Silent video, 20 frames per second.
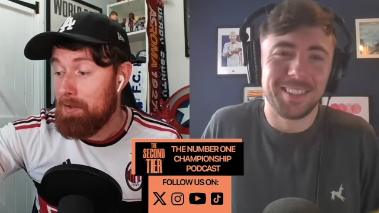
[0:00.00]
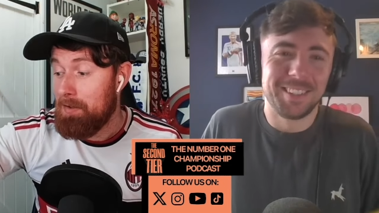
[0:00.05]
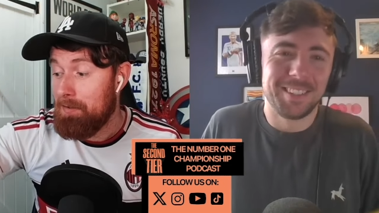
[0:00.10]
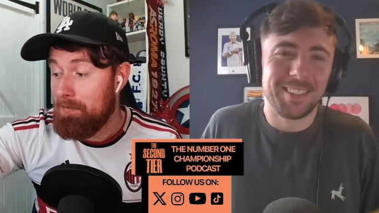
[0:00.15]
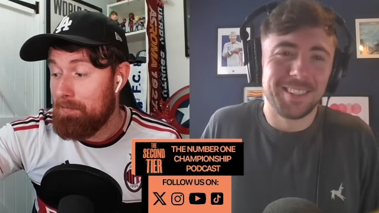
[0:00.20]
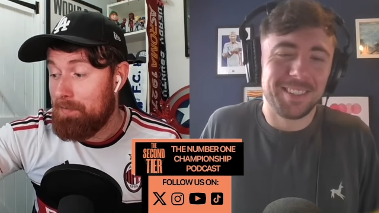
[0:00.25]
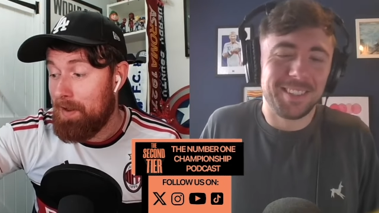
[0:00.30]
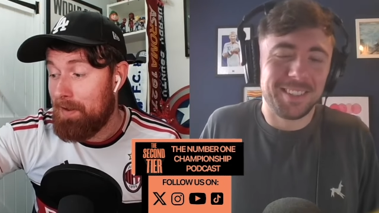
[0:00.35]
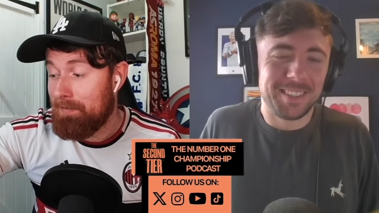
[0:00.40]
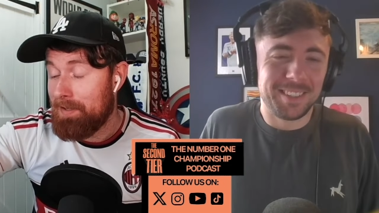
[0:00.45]

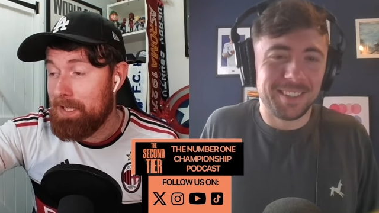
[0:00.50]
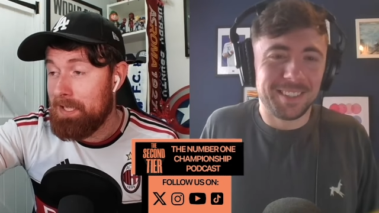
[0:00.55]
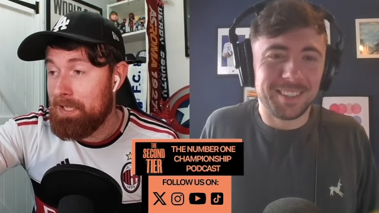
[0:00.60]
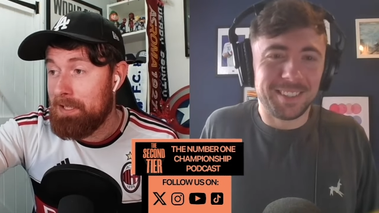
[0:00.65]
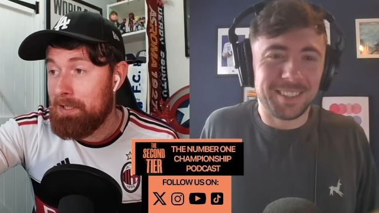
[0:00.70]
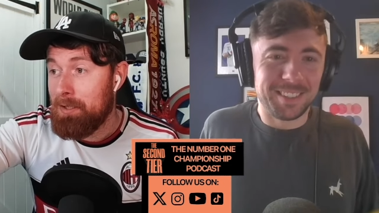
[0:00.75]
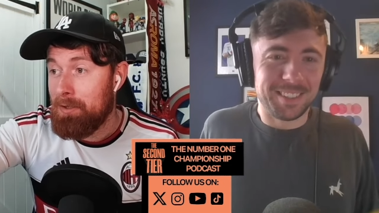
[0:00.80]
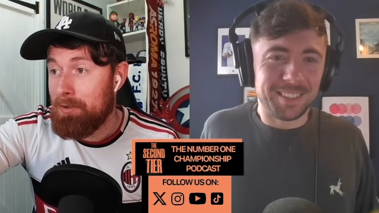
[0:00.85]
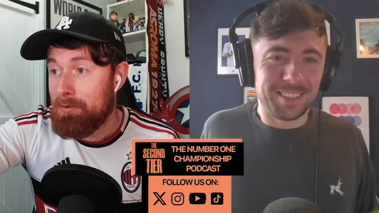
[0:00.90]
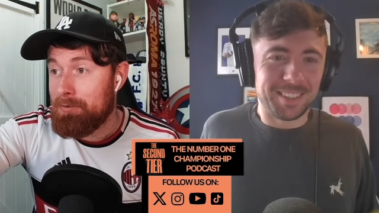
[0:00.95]
Speaker 1: very
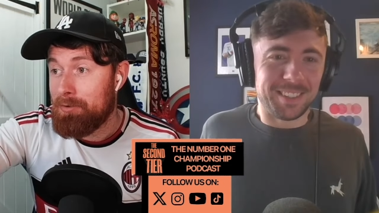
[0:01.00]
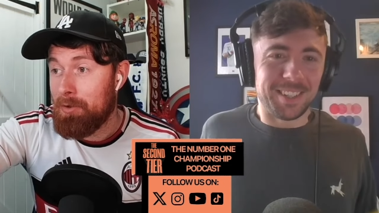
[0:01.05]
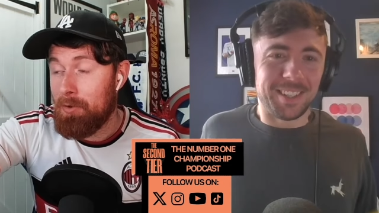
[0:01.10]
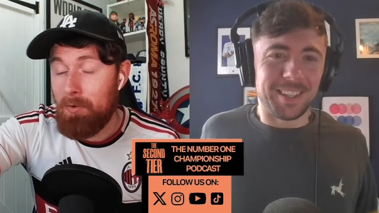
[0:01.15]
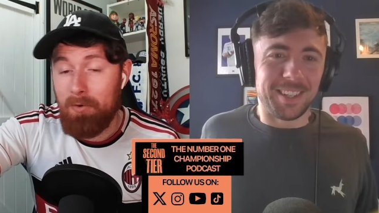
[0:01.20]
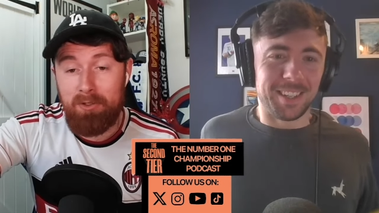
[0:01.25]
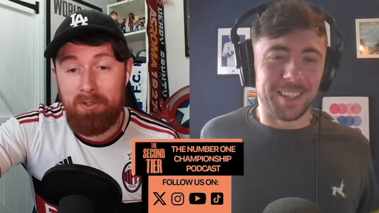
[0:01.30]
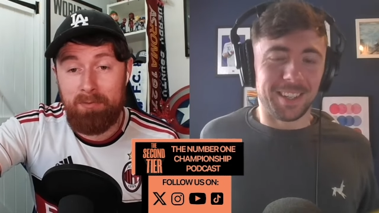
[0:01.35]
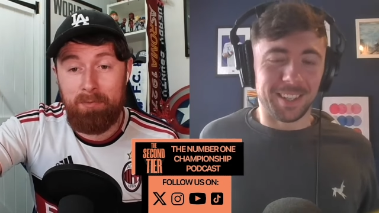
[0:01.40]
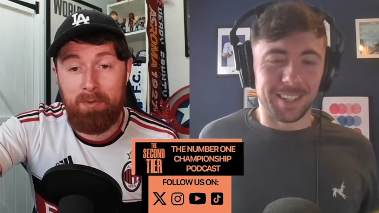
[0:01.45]

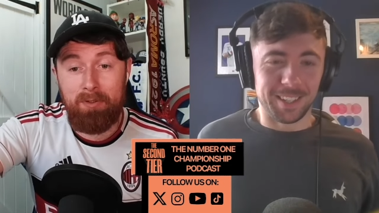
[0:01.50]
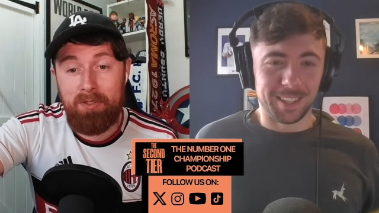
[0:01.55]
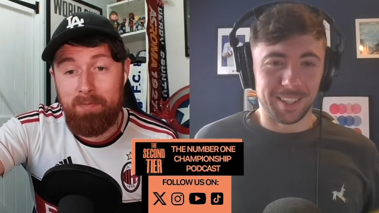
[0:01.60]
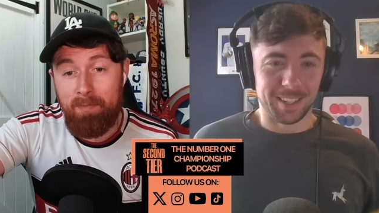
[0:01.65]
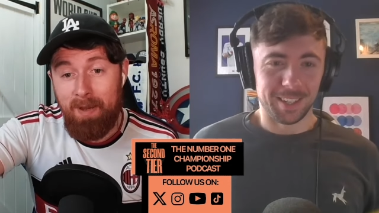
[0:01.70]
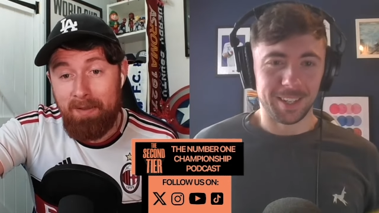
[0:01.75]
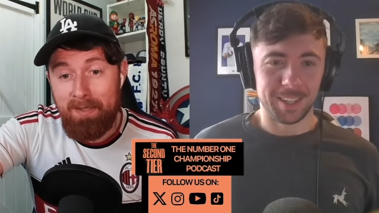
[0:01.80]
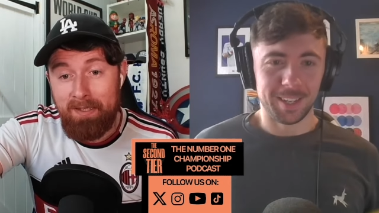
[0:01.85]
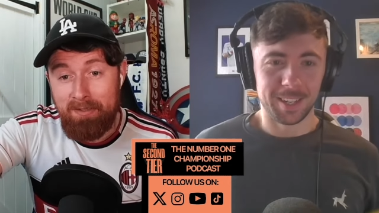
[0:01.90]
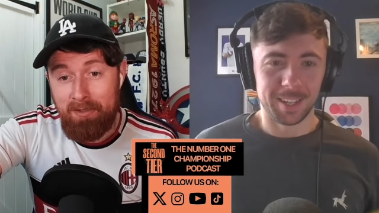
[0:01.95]
talk sport
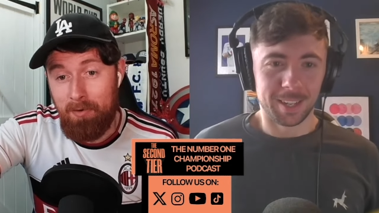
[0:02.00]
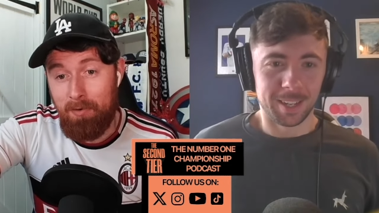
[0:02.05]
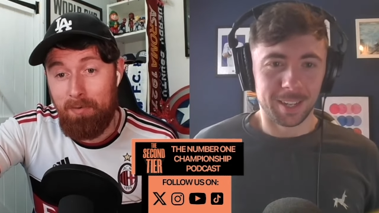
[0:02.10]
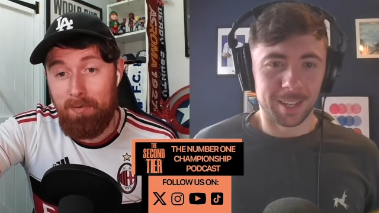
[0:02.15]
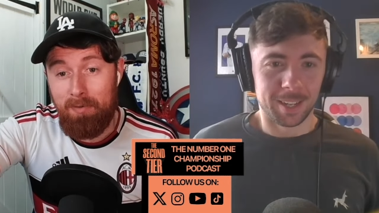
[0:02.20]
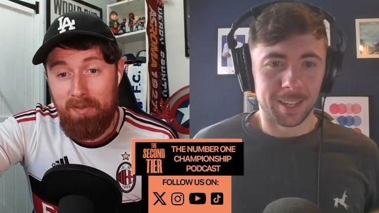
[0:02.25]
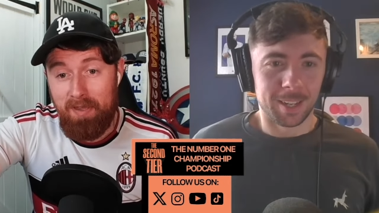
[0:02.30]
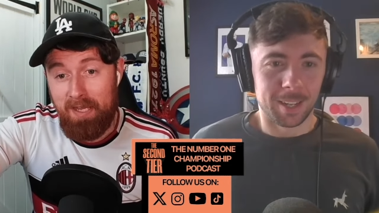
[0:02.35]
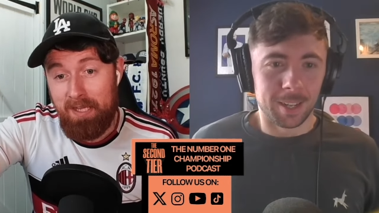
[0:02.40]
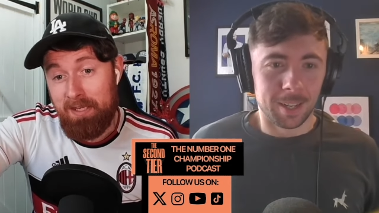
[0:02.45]
about this whole
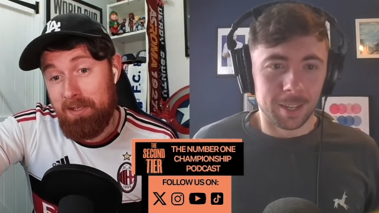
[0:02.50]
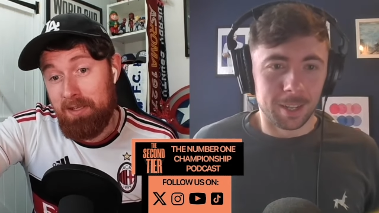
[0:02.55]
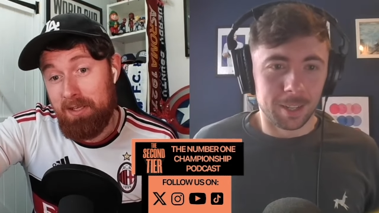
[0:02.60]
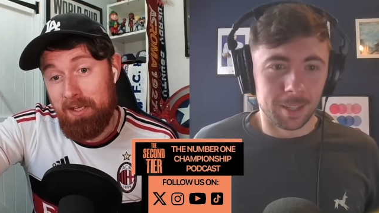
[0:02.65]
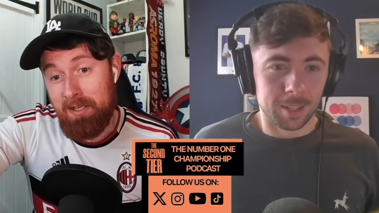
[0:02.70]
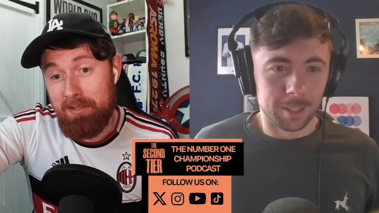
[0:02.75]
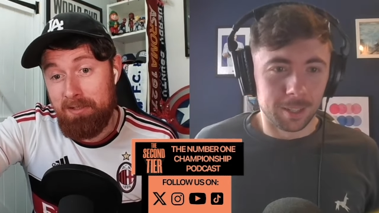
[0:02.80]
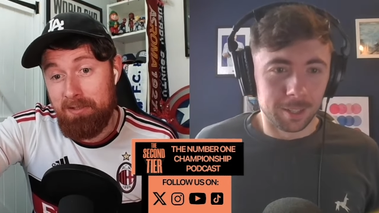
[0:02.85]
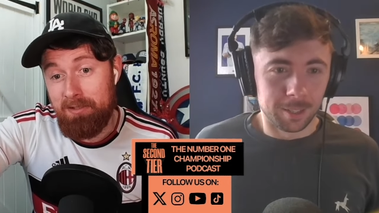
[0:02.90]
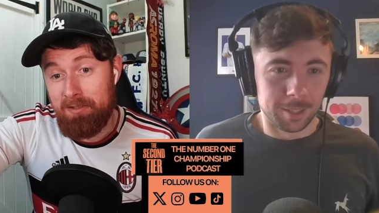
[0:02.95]
thing
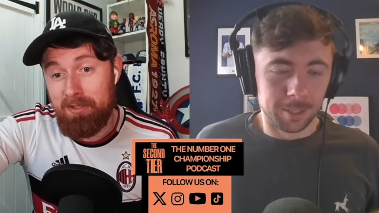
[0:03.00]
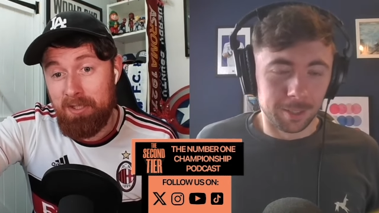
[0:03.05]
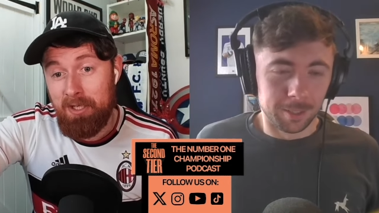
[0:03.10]
and,